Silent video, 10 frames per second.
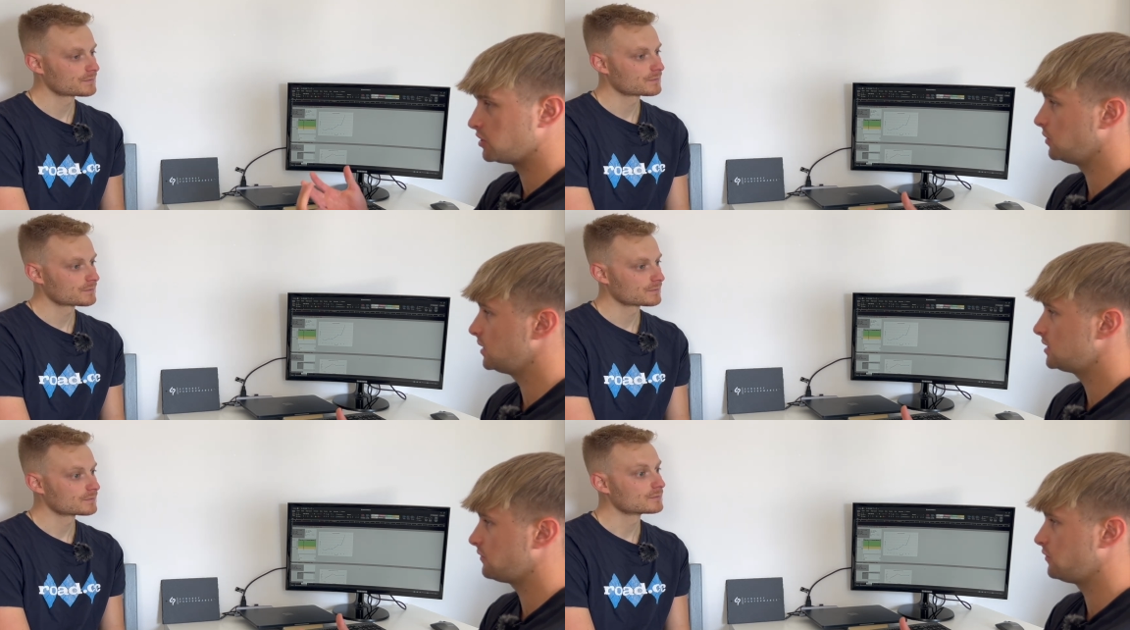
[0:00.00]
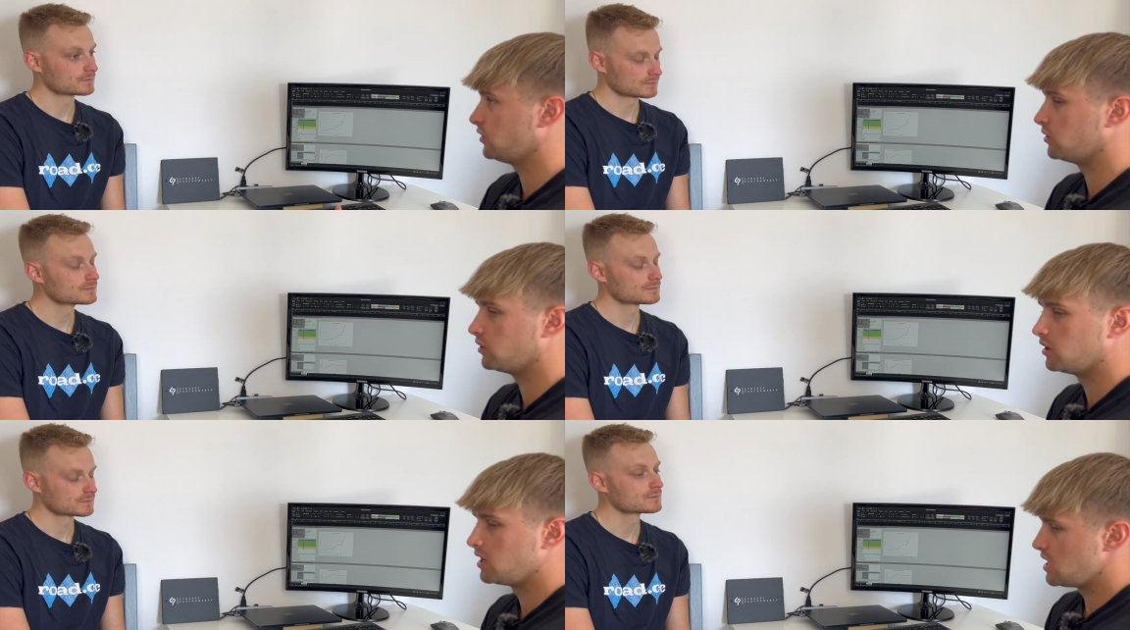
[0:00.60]
Speaker 1: two is. If
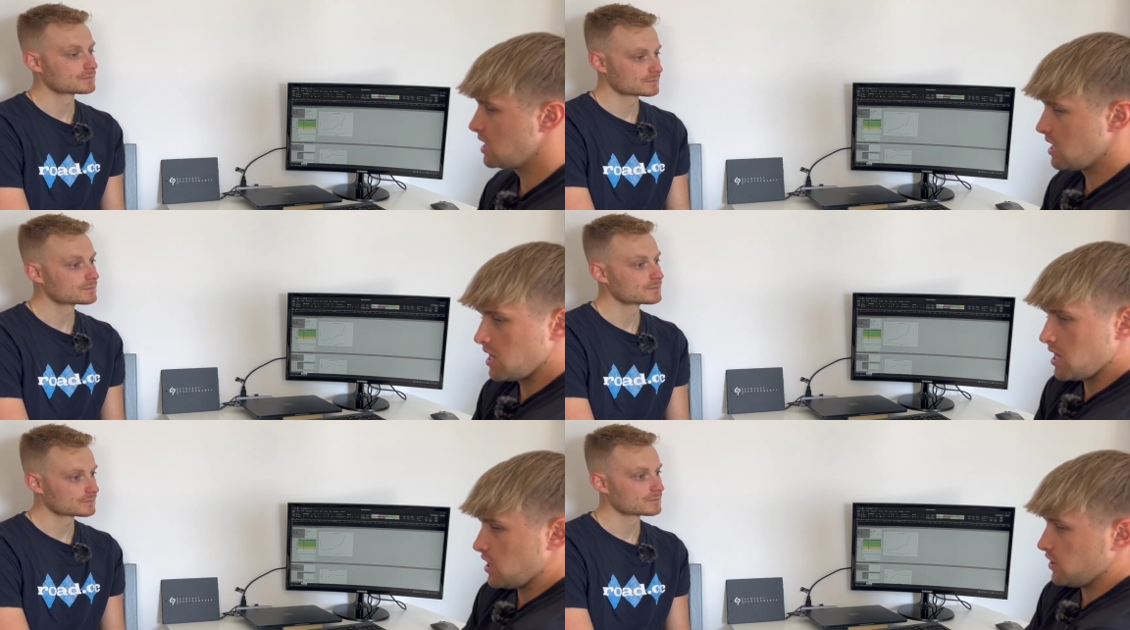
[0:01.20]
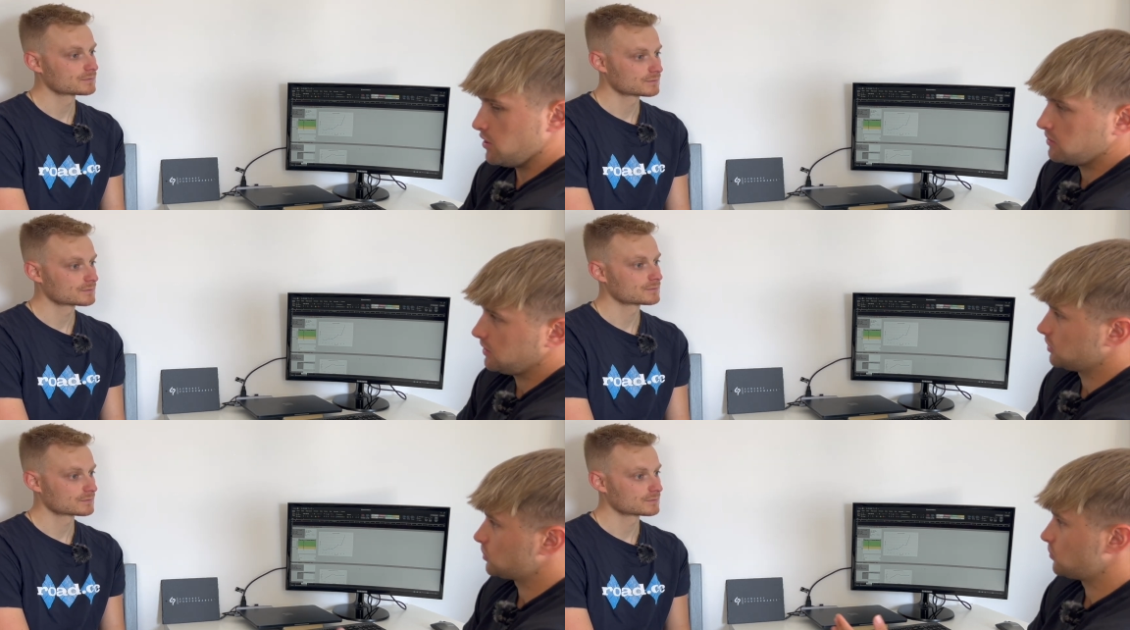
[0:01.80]
you're
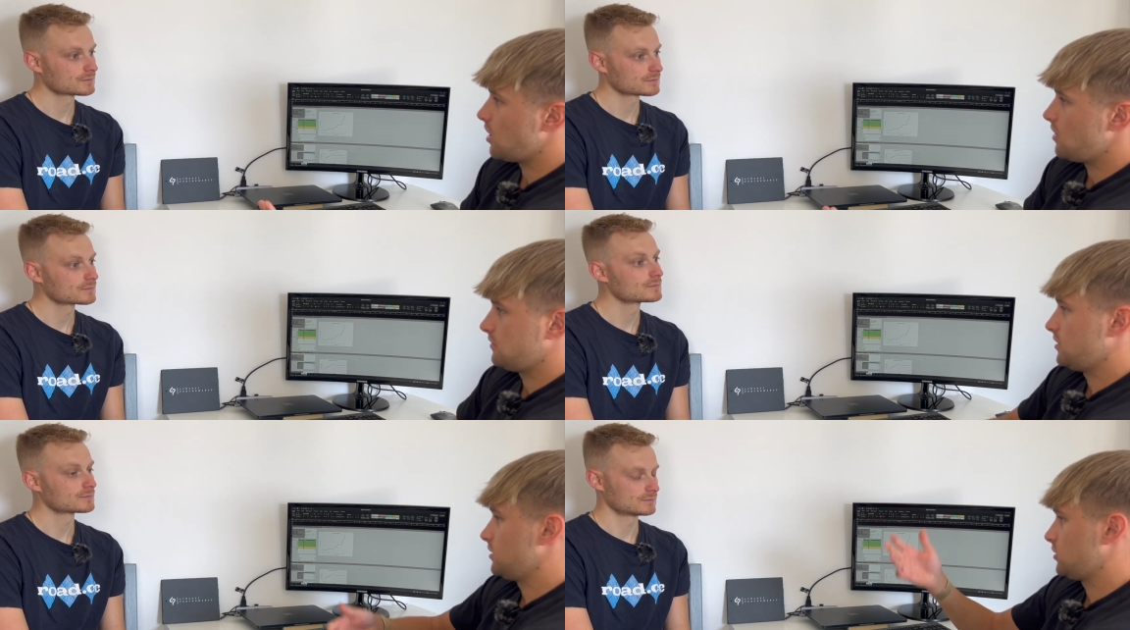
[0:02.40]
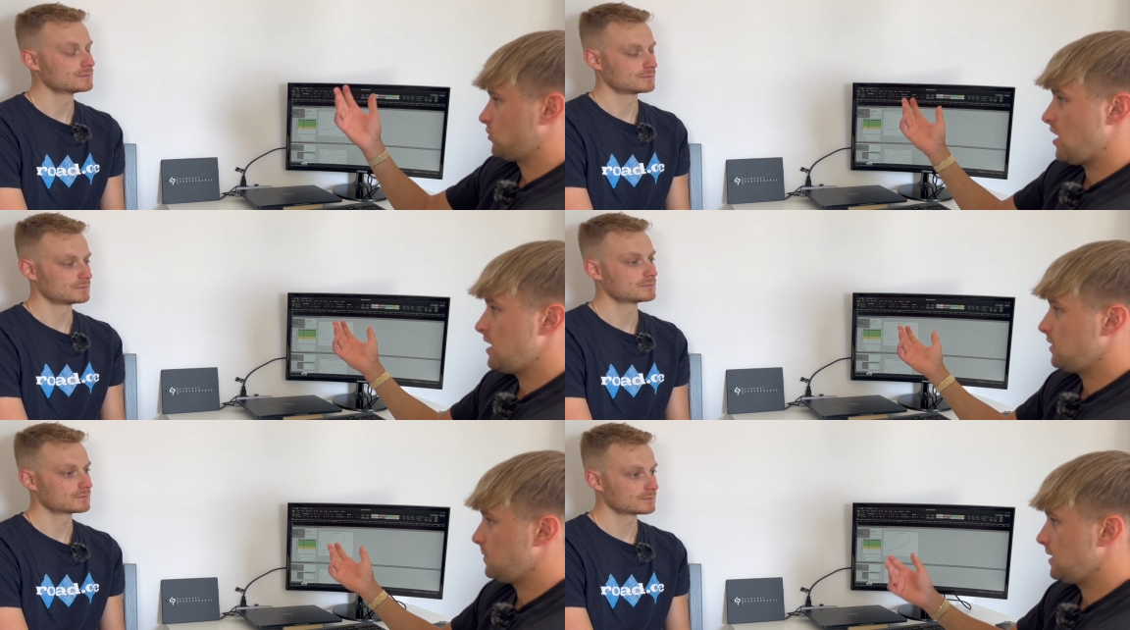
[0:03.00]
using Strava,
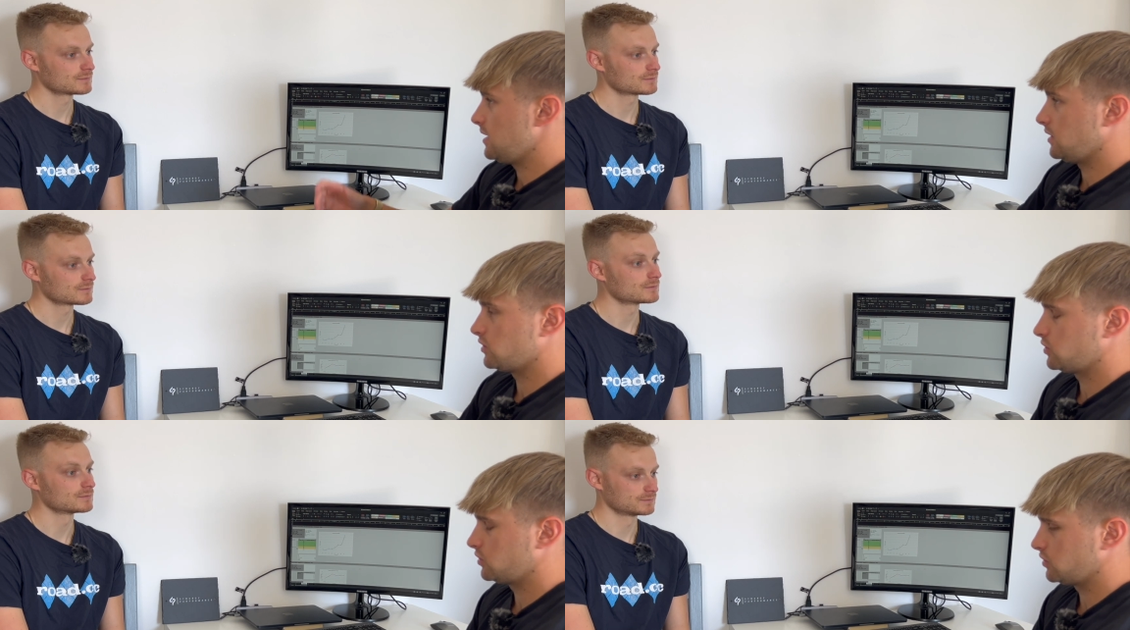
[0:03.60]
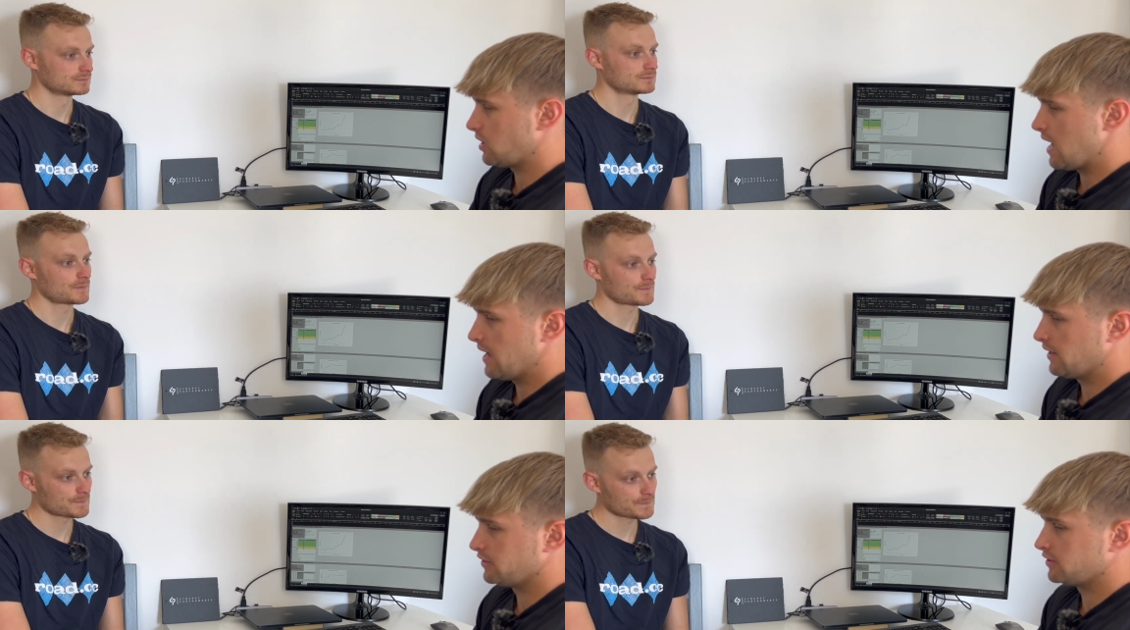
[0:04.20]
Training Peaks, mm-hmm.
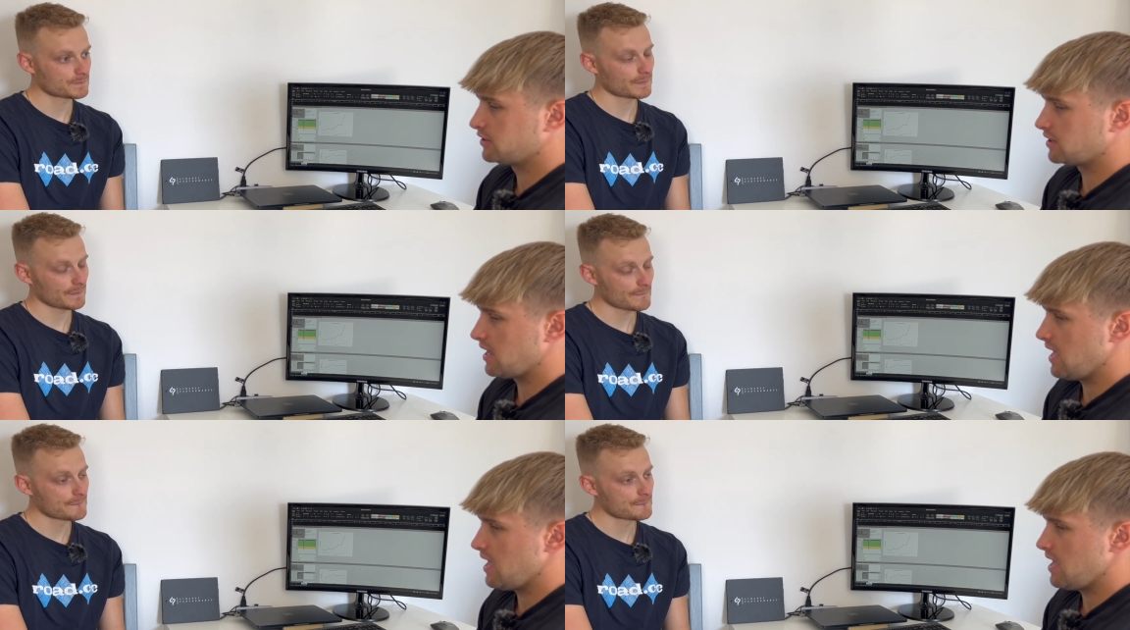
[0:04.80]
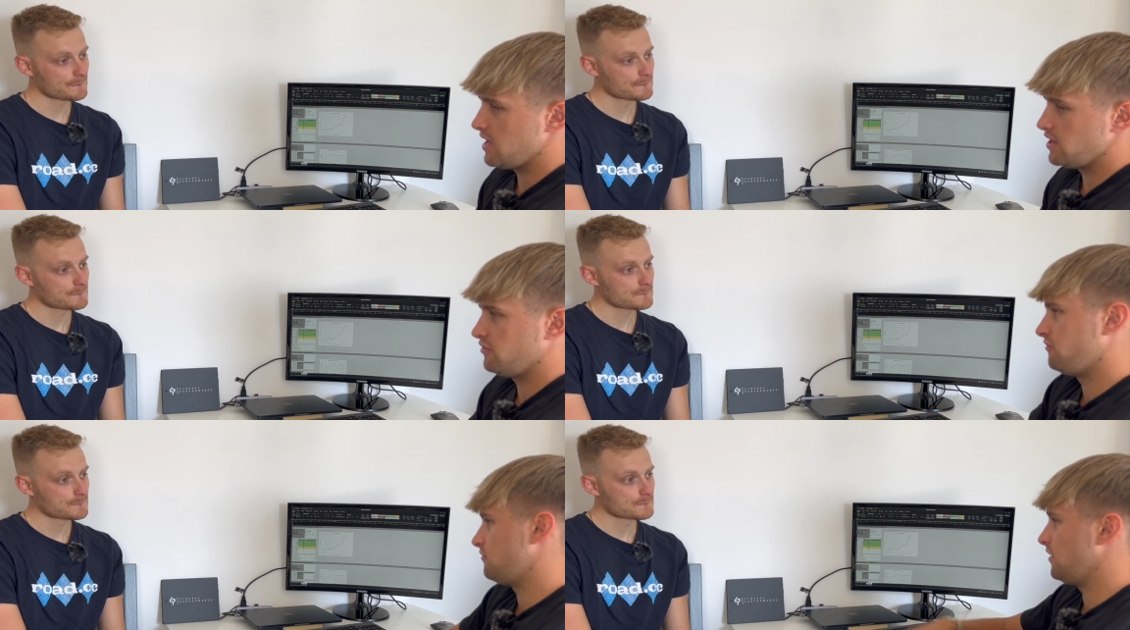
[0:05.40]
and
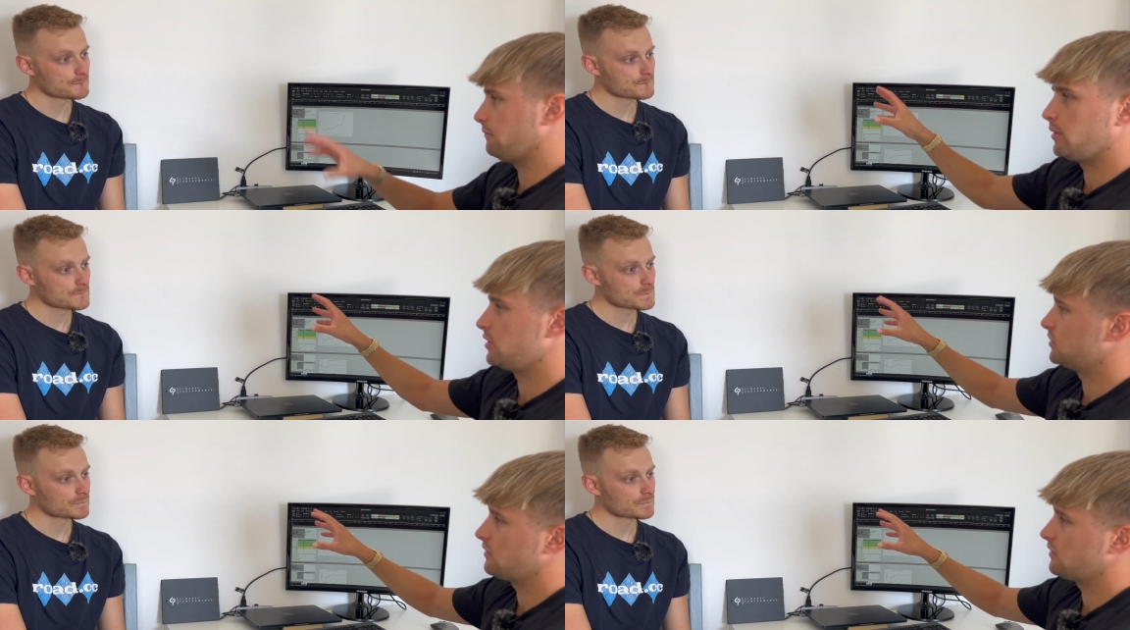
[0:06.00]
you've inputted your